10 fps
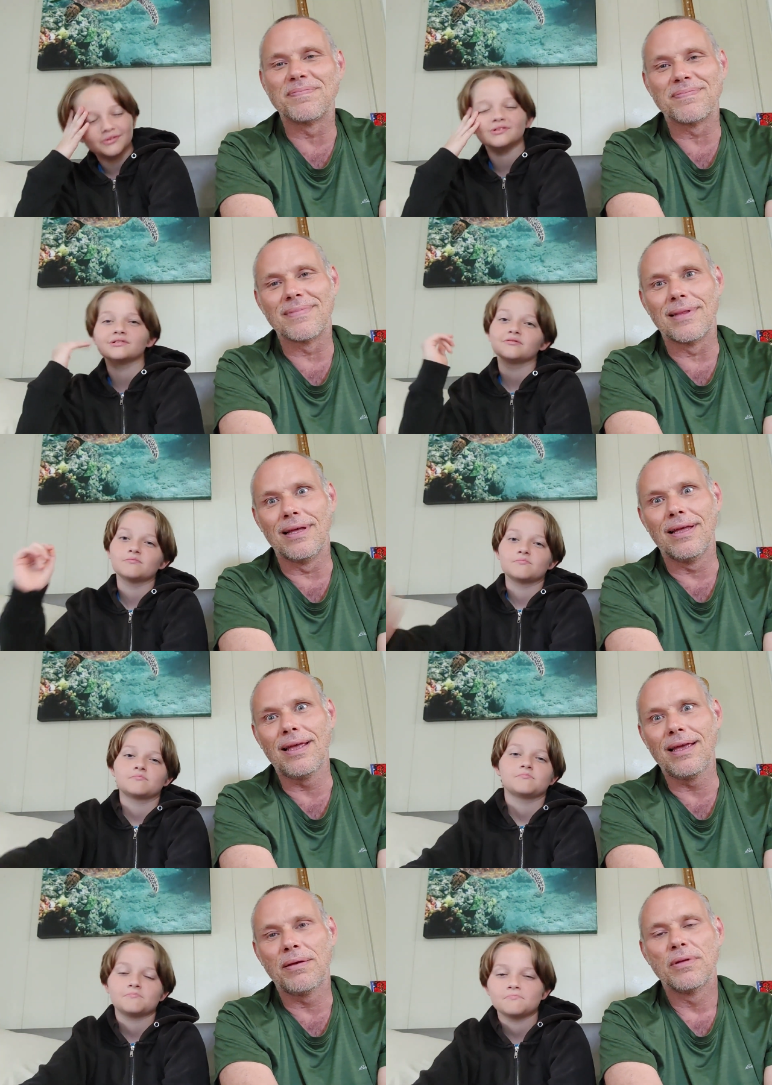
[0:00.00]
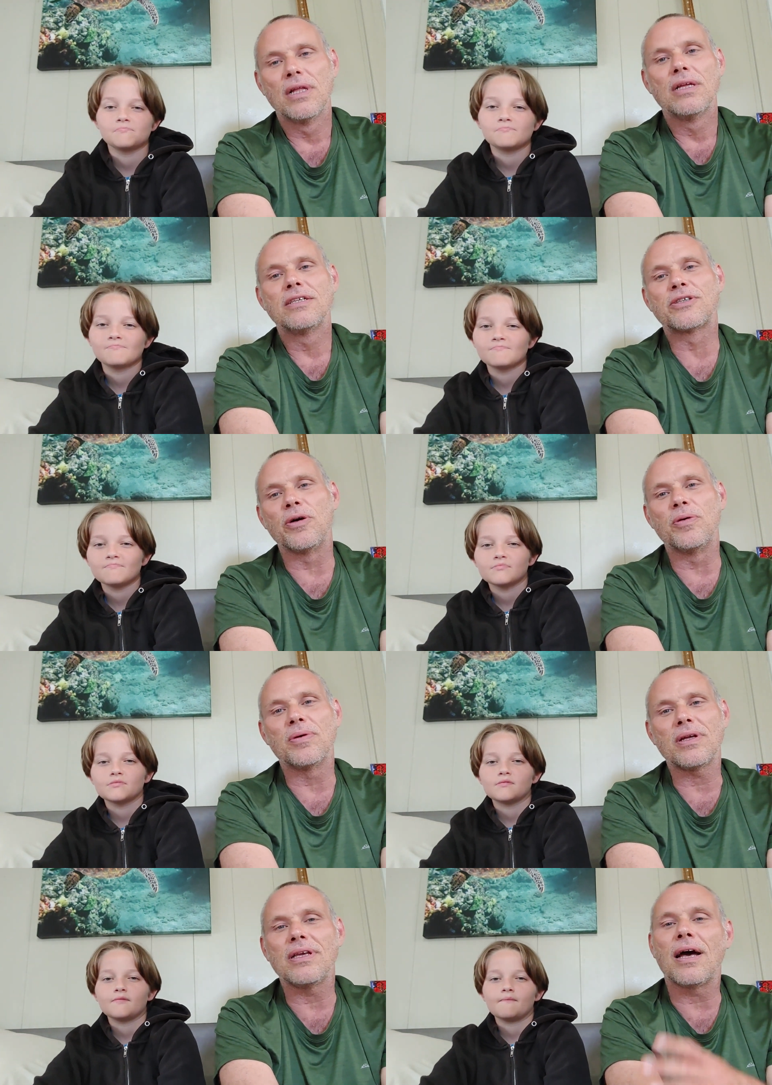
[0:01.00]
Speaker 1: prequel. The, so,
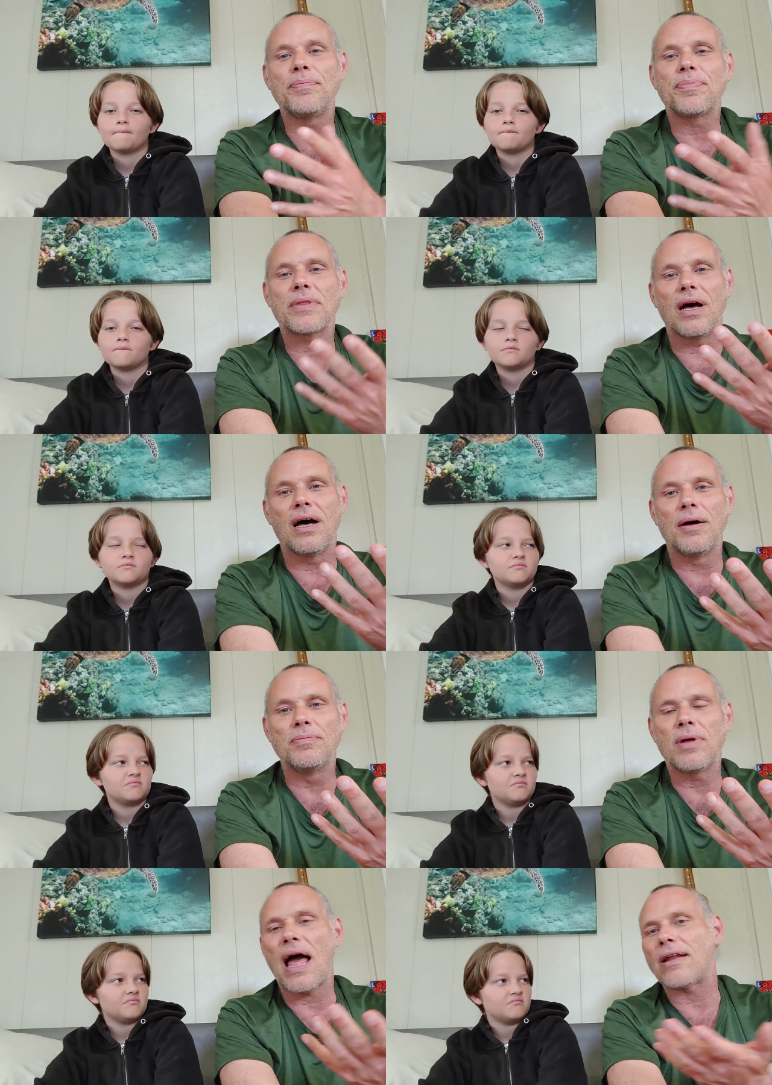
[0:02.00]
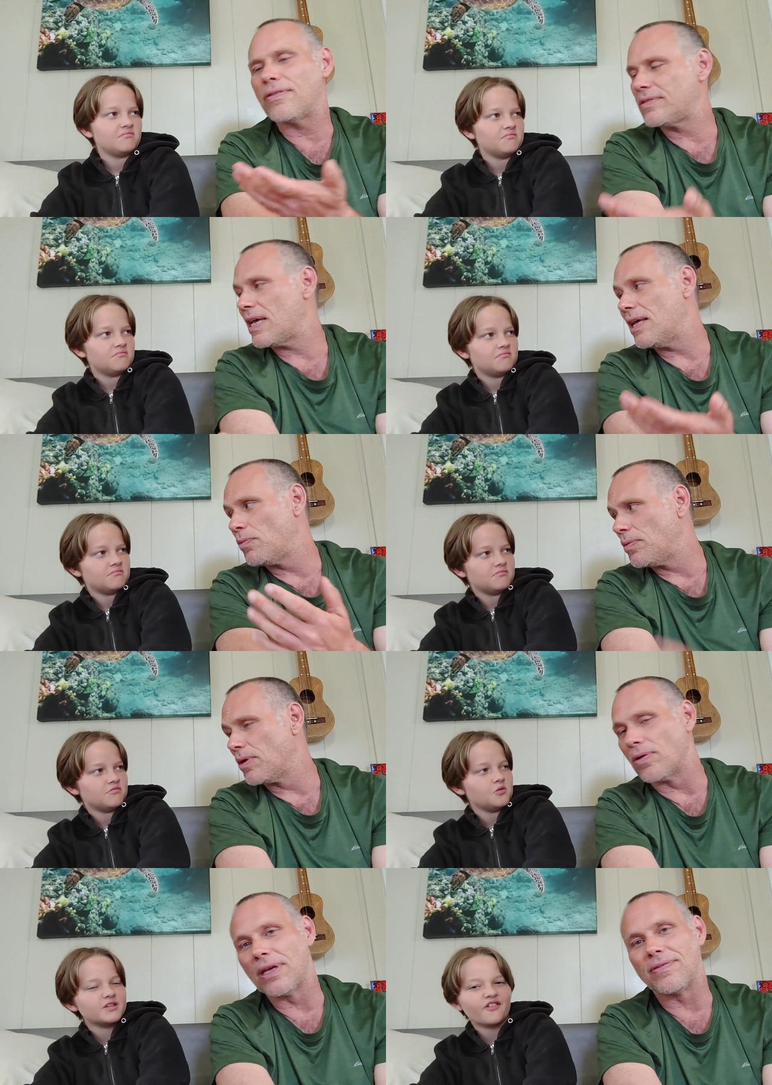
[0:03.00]
yeah, um, out of ten, what we
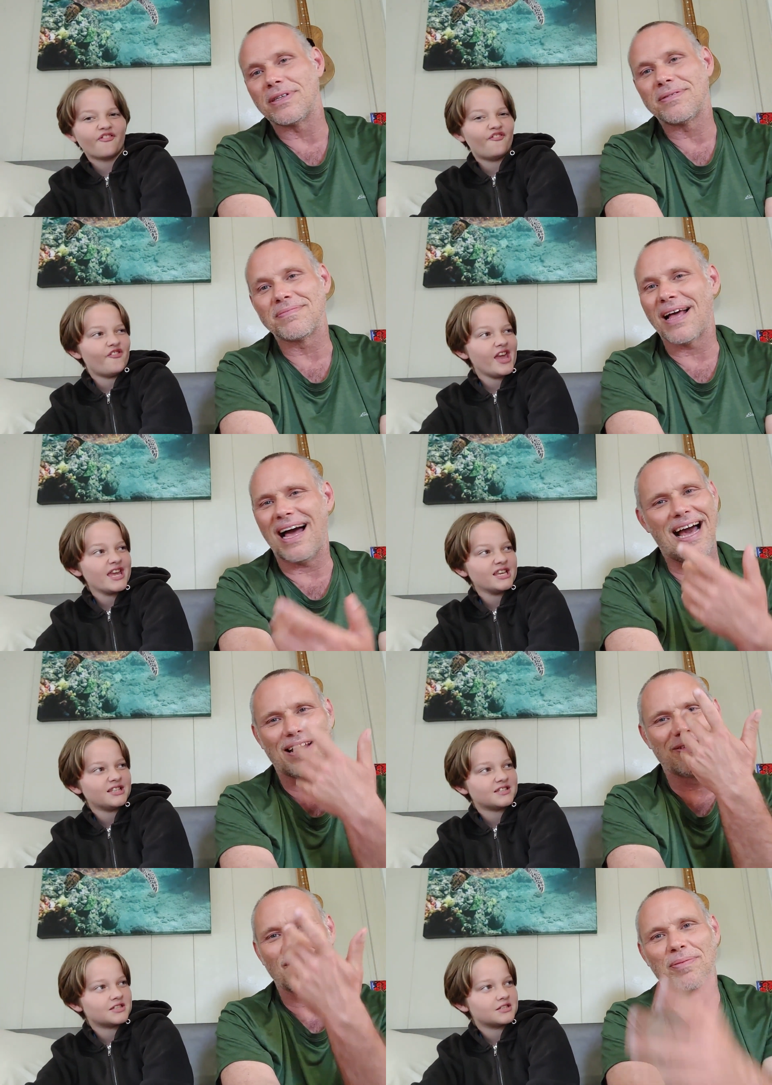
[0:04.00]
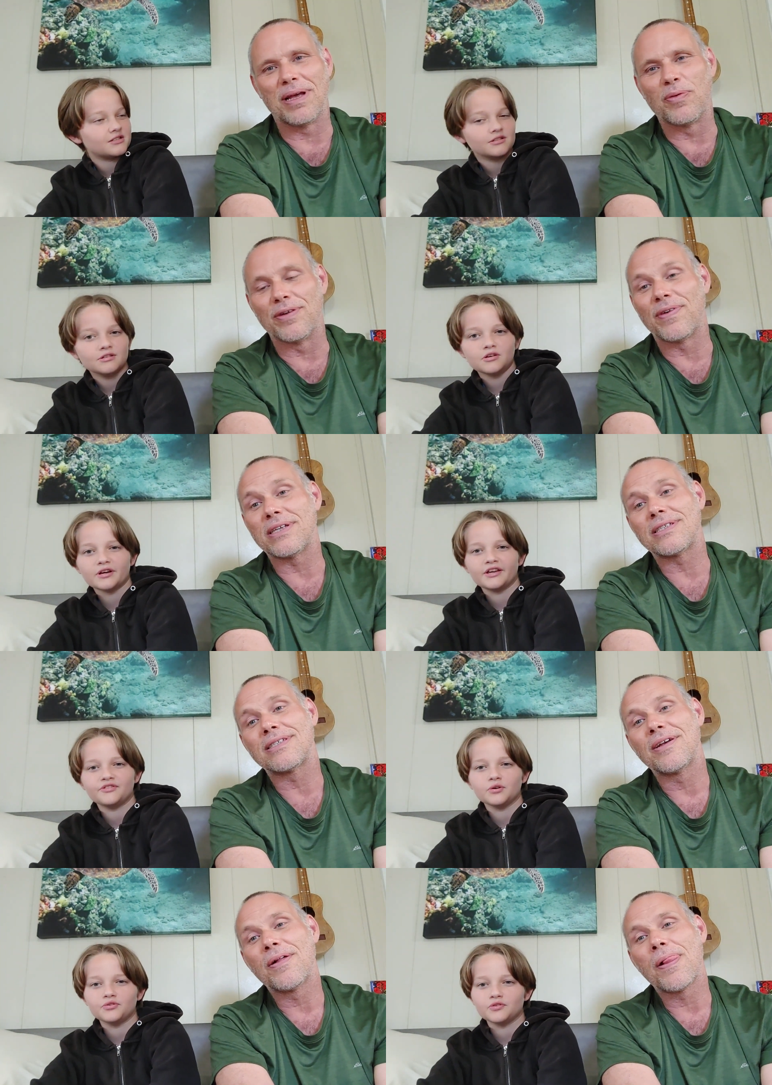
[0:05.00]
gonna what give it? Face? I don't know. I make weird faces. Okay,
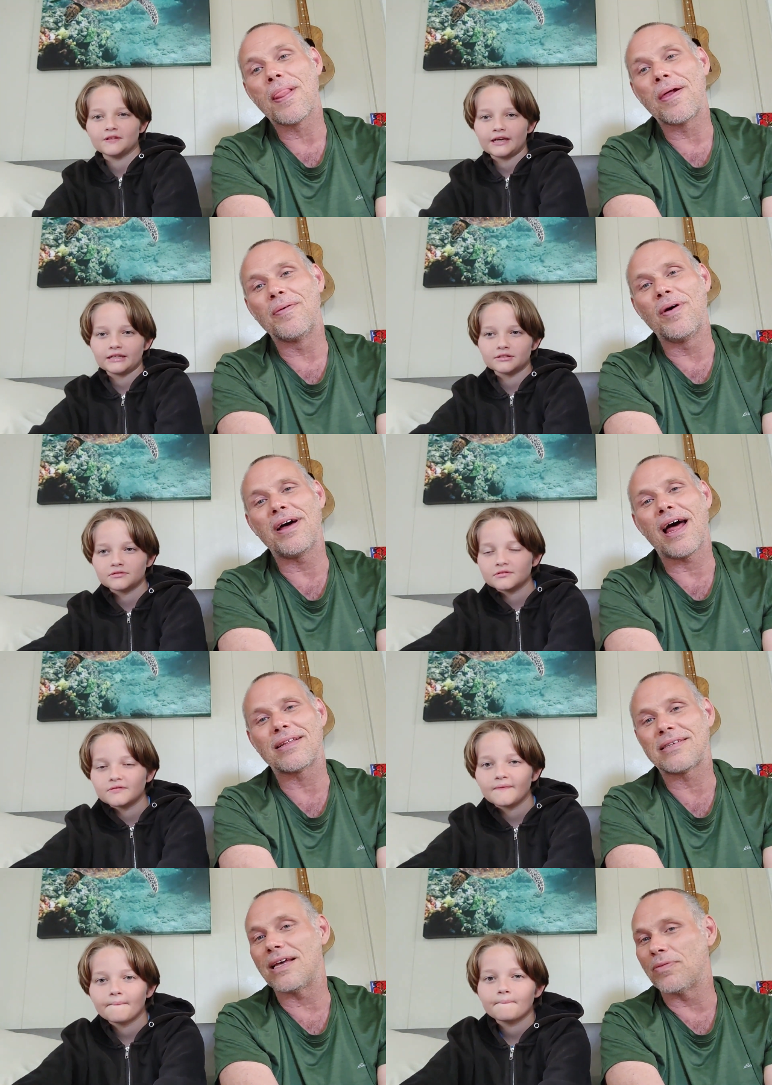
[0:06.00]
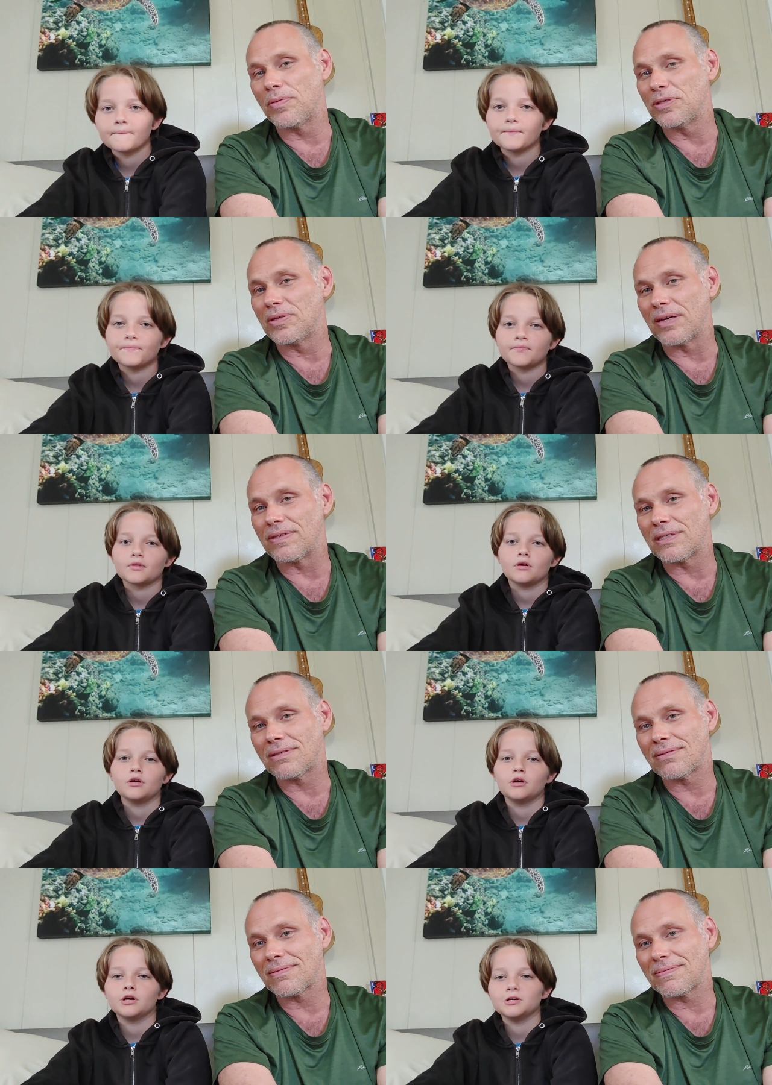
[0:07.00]
Speaker 2: don't do that.
Speaker 1: What out of ten? What would you give it?
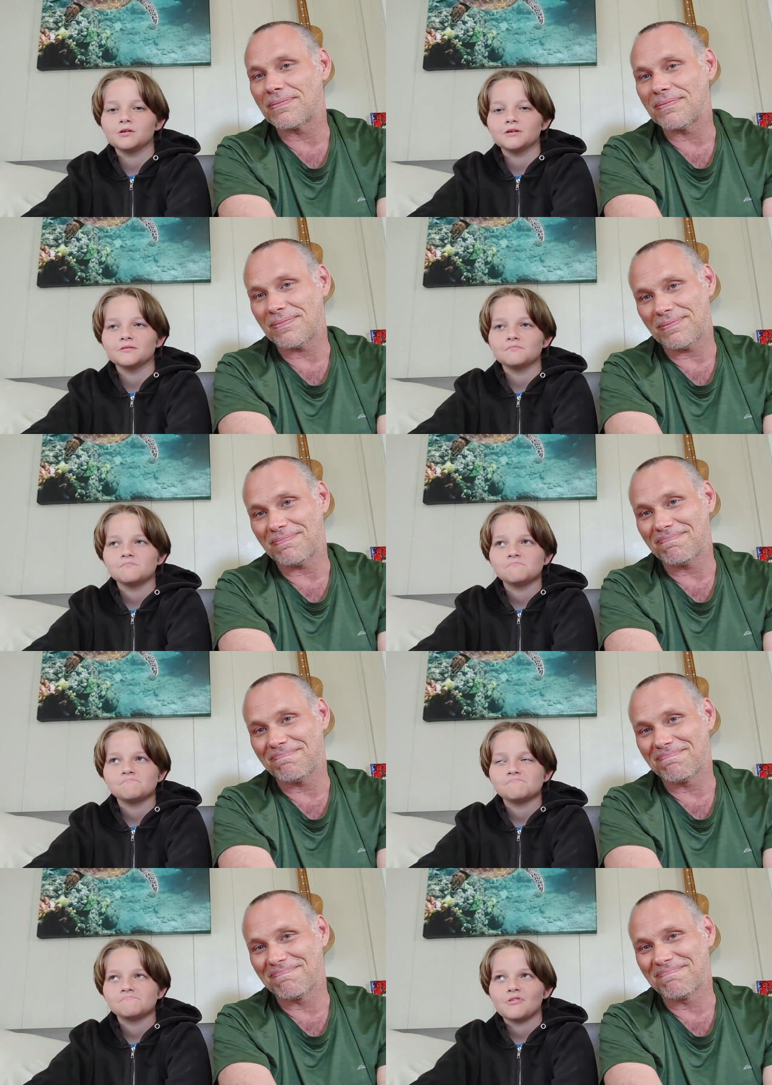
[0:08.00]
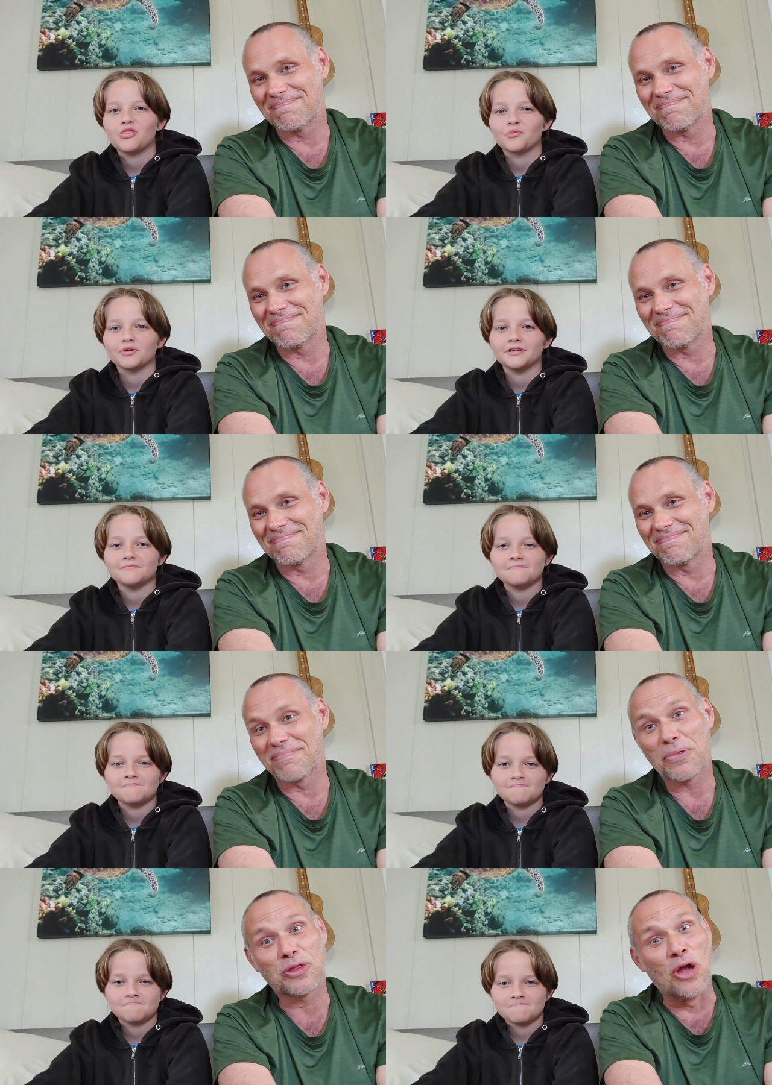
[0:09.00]
Speaker 2: Uh, three.
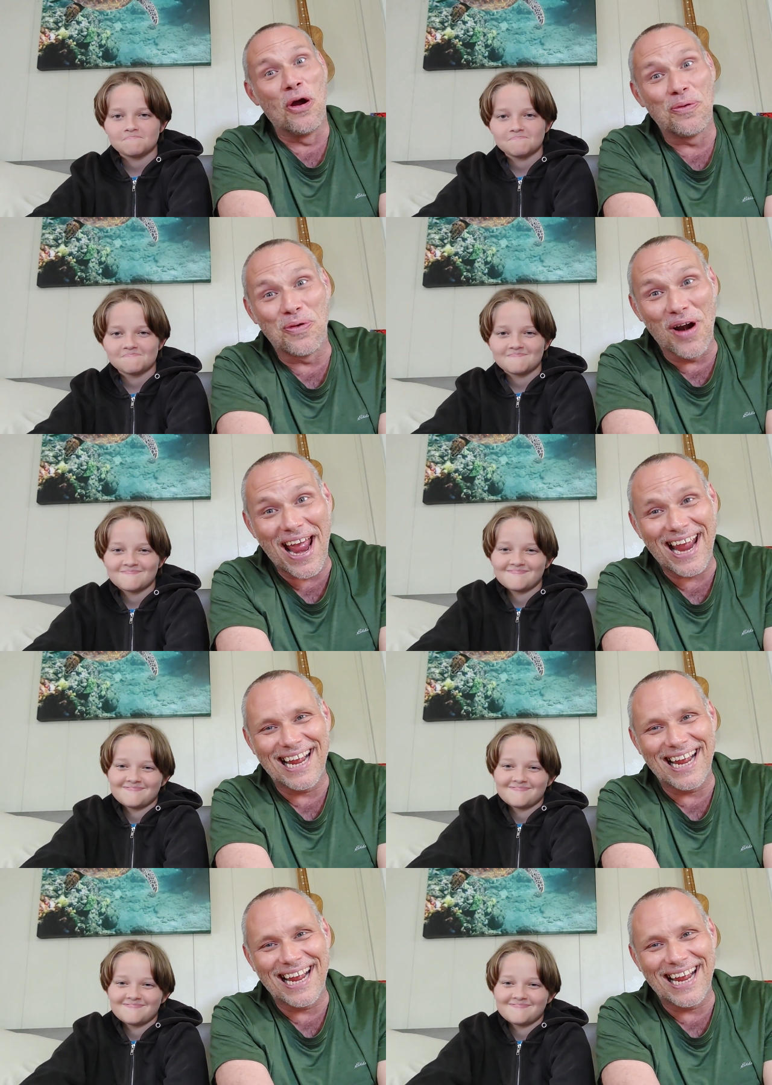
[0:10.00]
Speaker 1: Three.